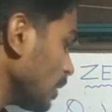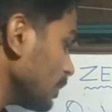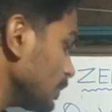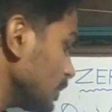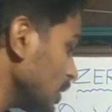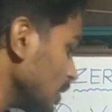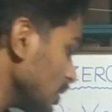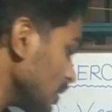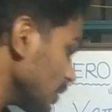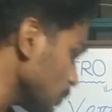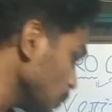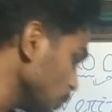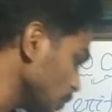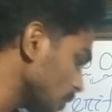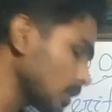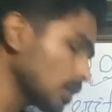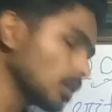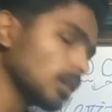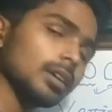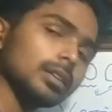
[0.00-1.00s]
of the
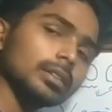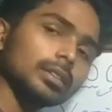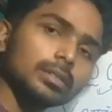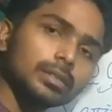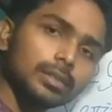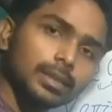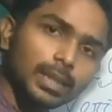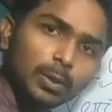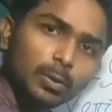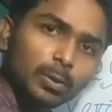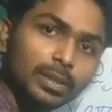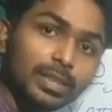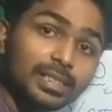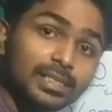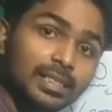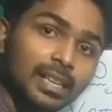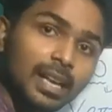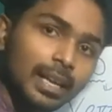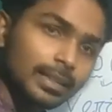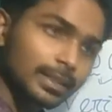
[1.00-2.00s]
root or the 0
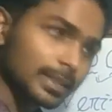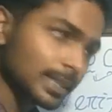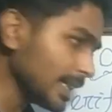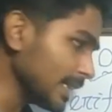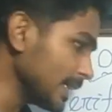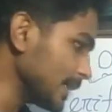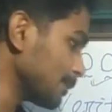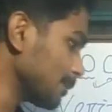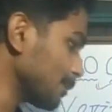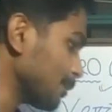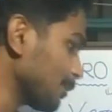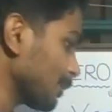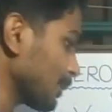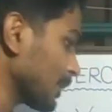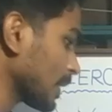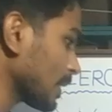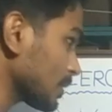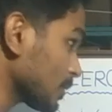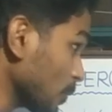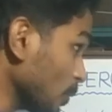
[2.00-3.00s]
is 3.
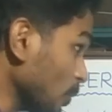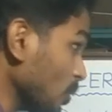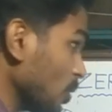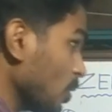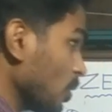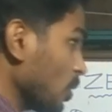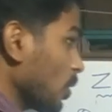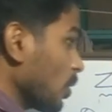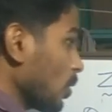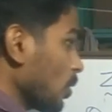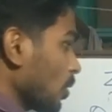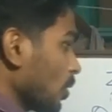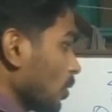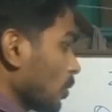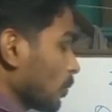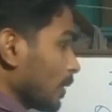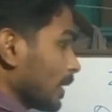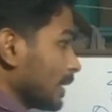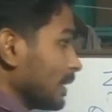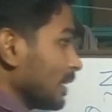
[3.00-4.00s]
So
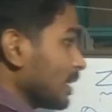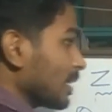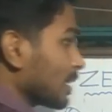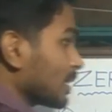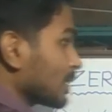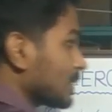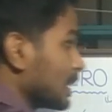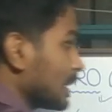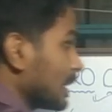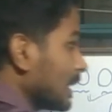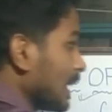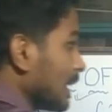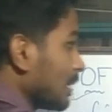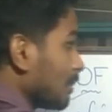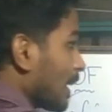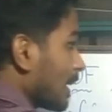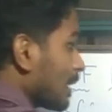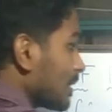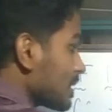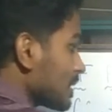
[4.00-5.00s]
whether 3 and
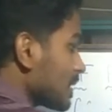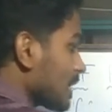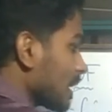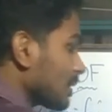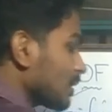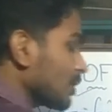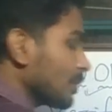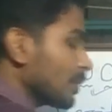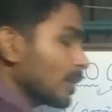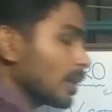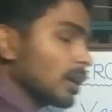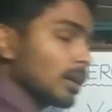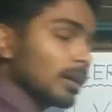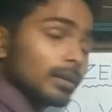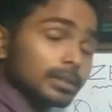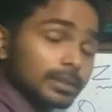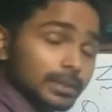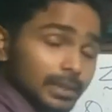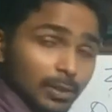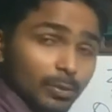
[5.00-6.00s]
minus 3 are
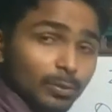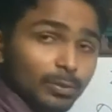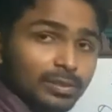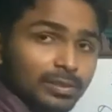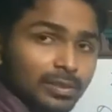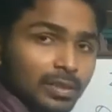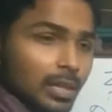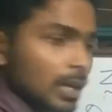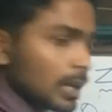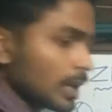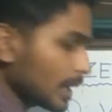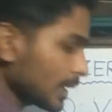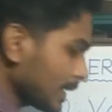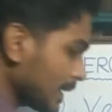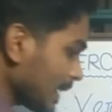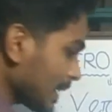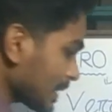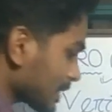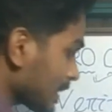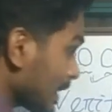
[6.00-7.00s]
the zeros?
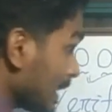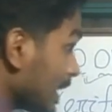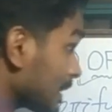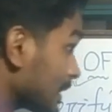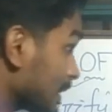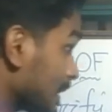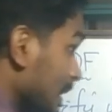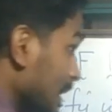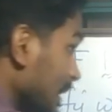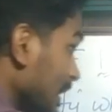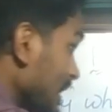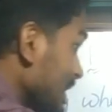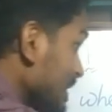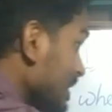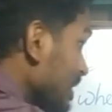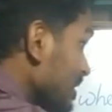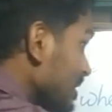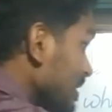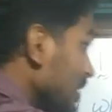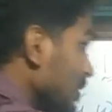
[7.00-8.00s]
Yes, 3 is
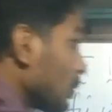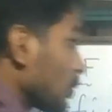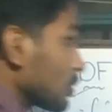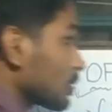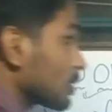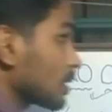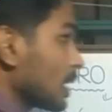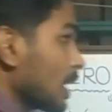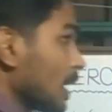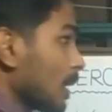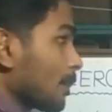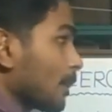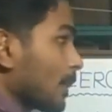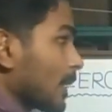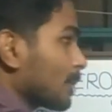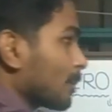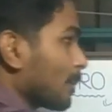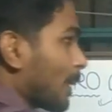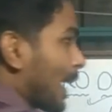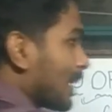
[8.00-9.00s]
the zeros,
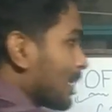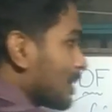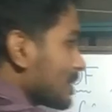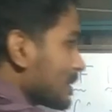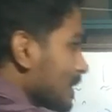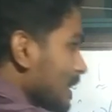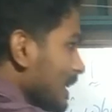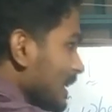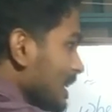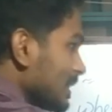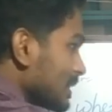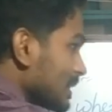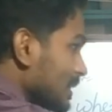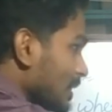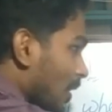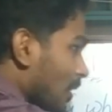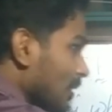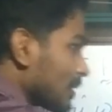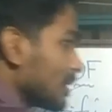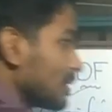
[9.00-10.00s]
but minus 3 is
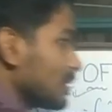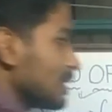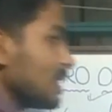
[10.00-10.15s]
not the